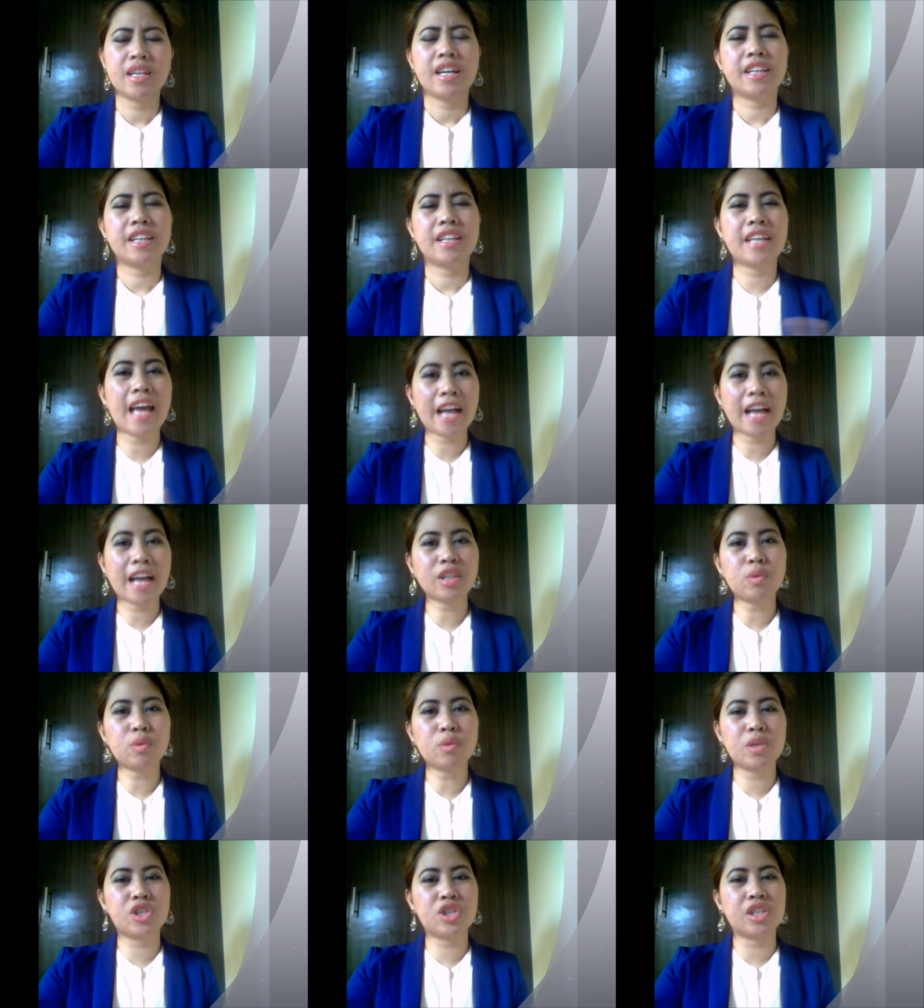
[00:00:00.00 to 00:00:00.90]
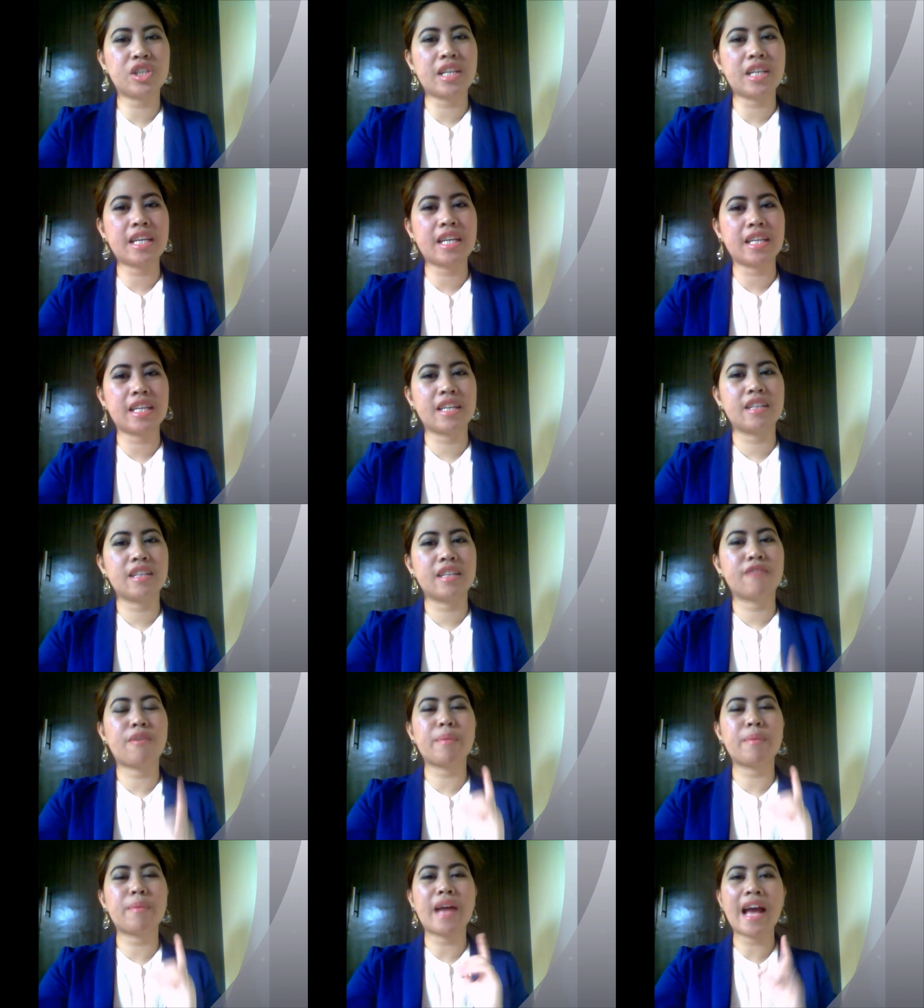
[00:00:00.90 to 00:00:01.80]
The act originated
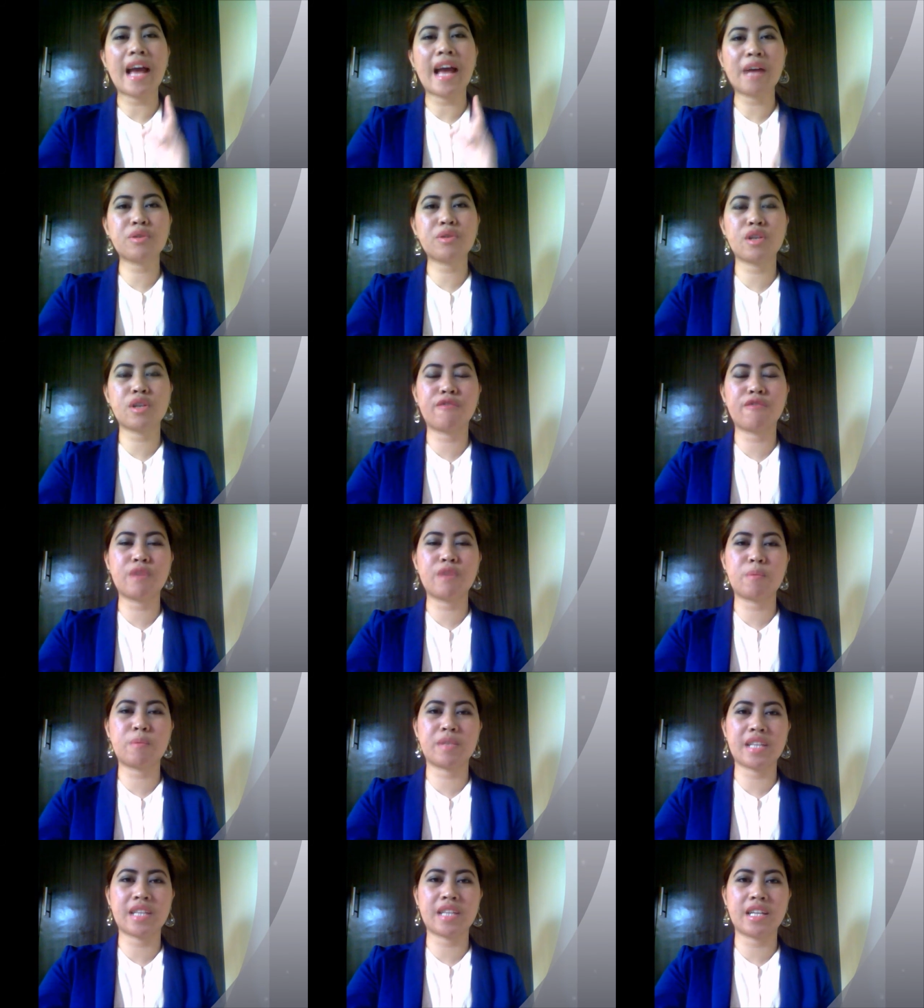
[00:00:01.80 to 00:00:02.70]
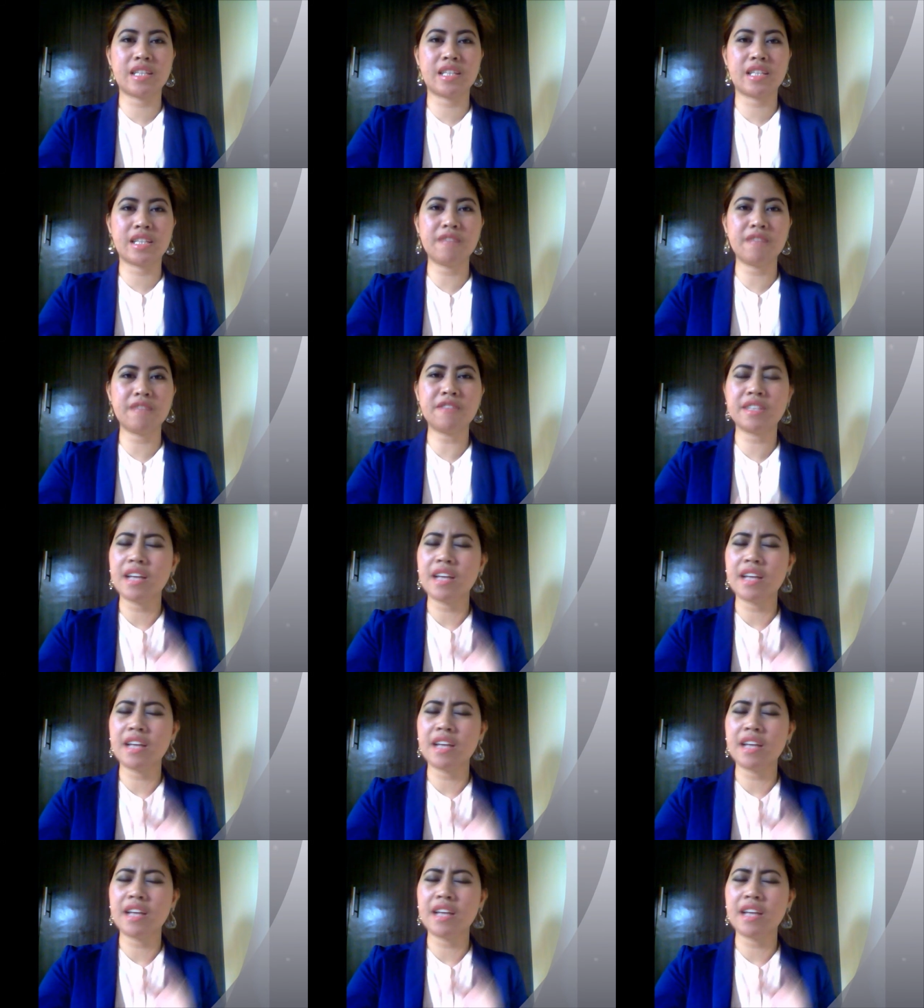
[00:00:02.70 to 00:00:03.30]
from the House of Representatives,